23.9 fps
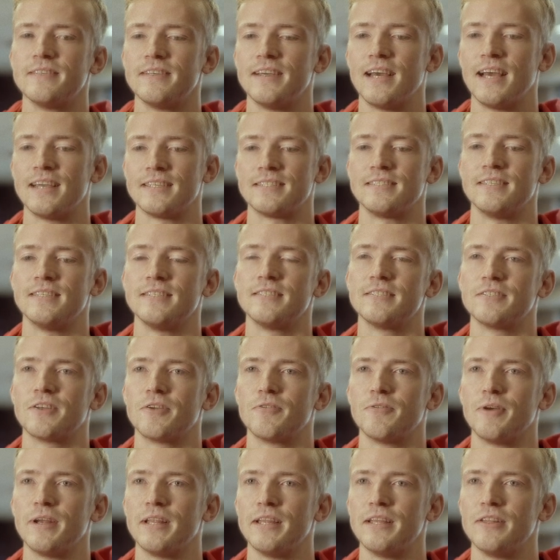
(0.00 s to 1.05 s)
as this is
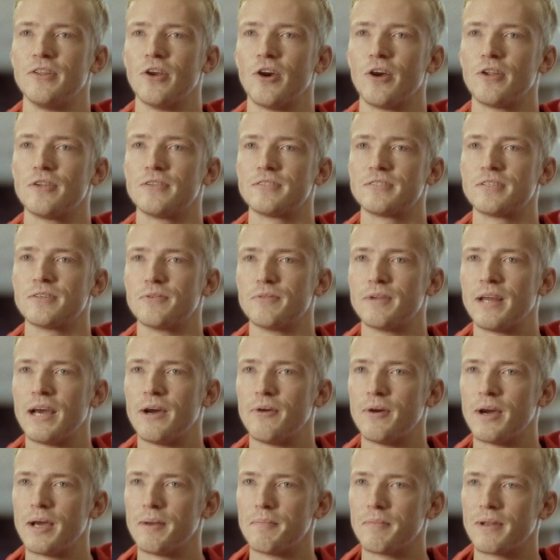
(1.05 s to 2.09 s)
already done, so
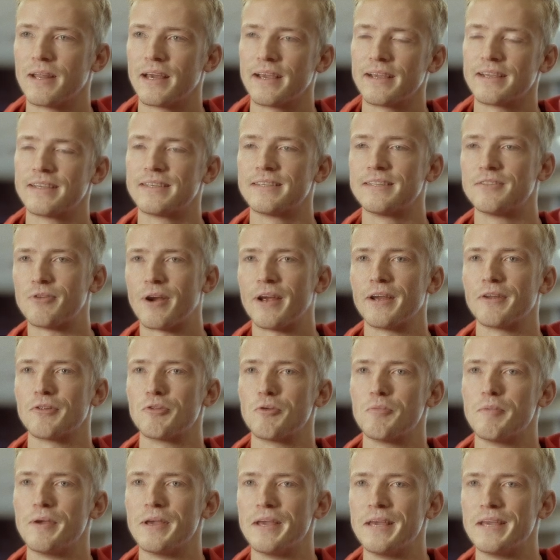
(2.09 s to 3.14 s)
now I'm like trying
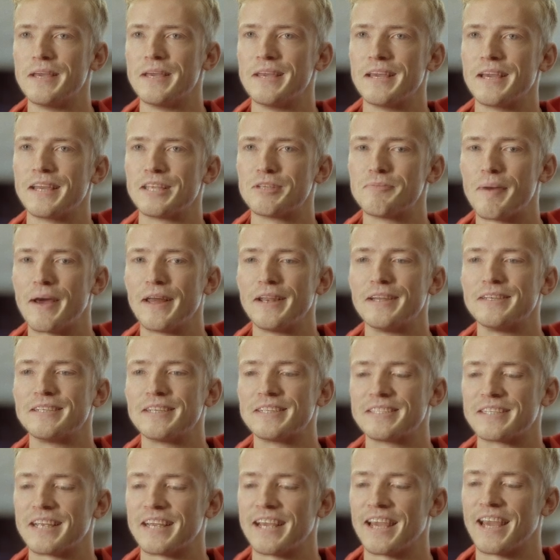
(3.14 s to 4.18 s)
to be as Spanish
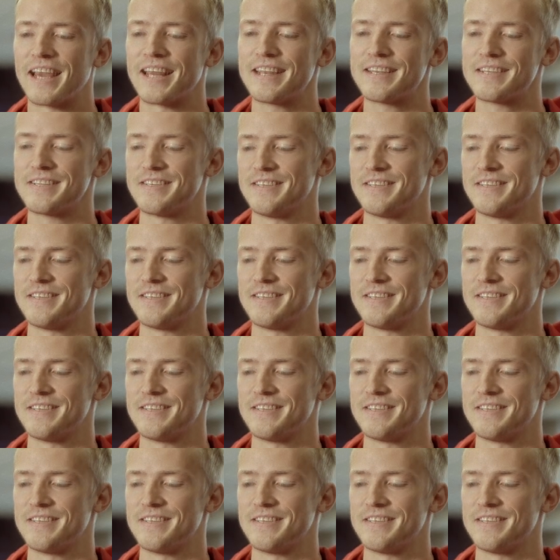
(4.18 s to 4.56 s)
as I can.